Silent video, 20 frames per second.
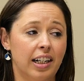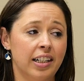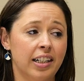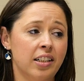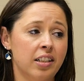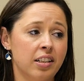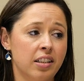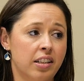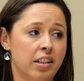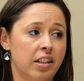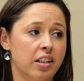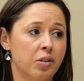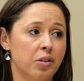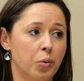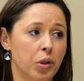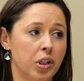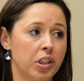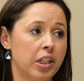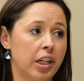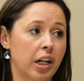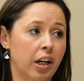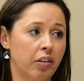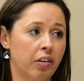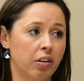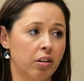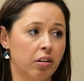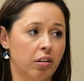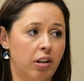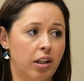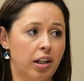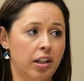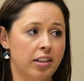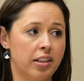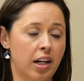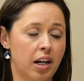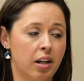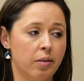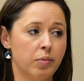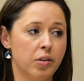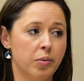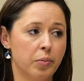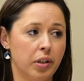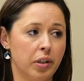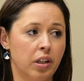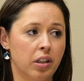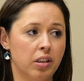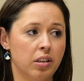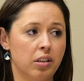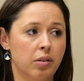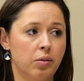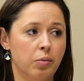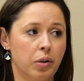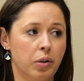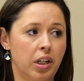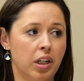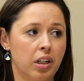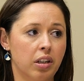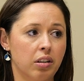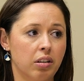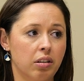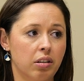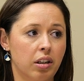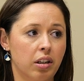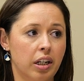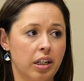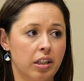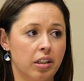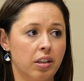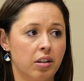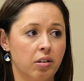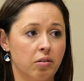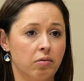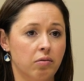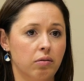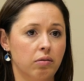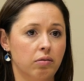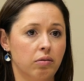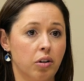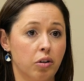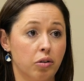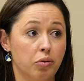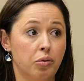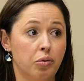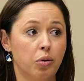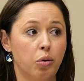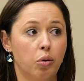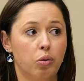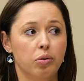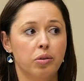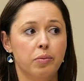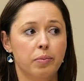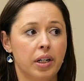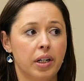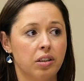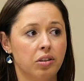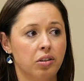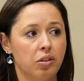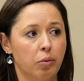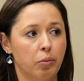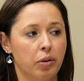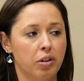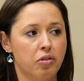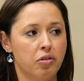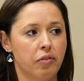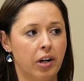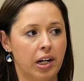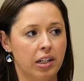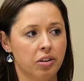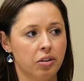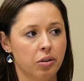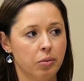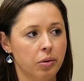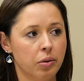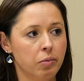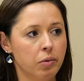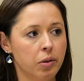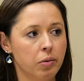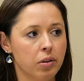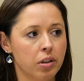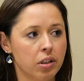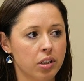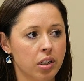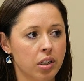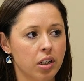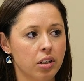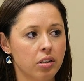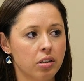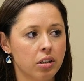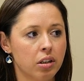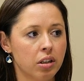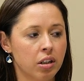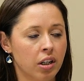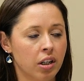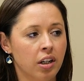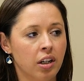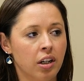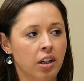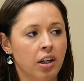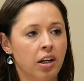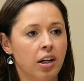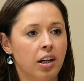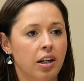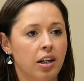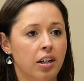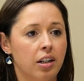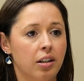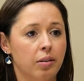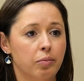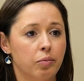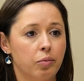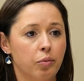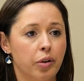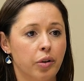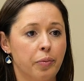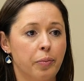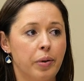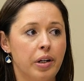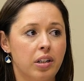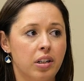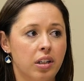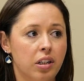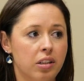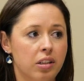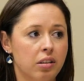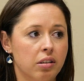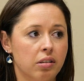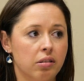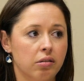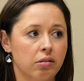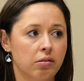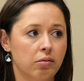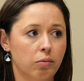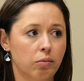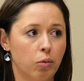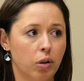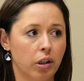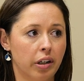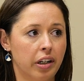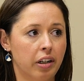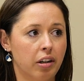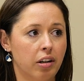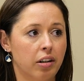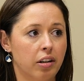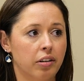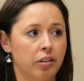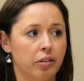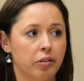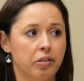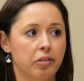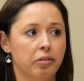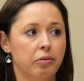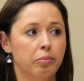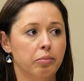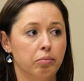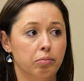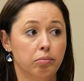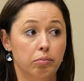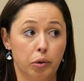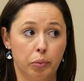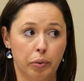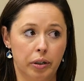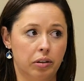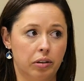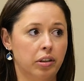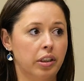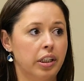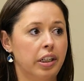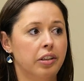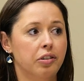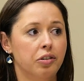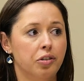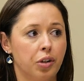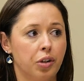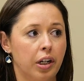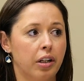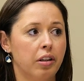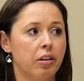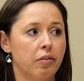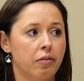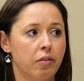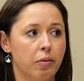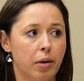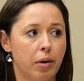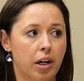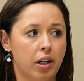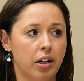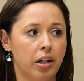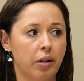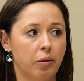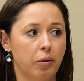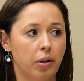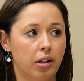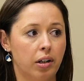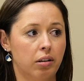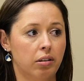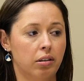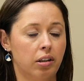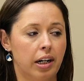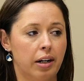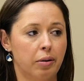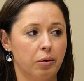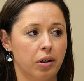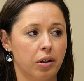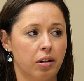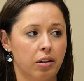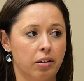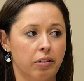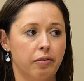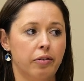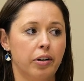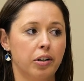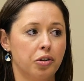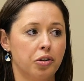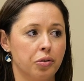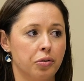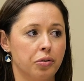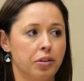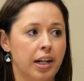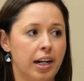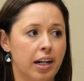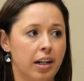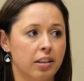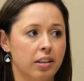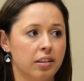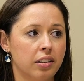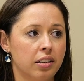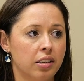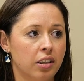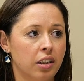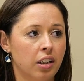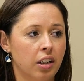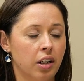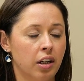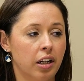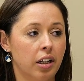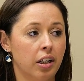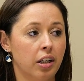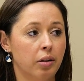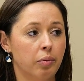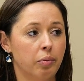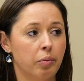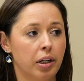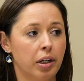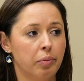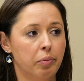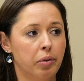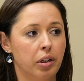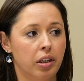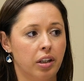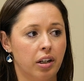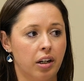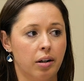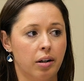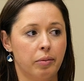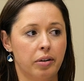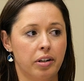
to see us work together a lot of times because we can get those goals met so much faster when we work together. With PTs working on the mobility and strength of the body while I work on the functional task. And it might be that I'm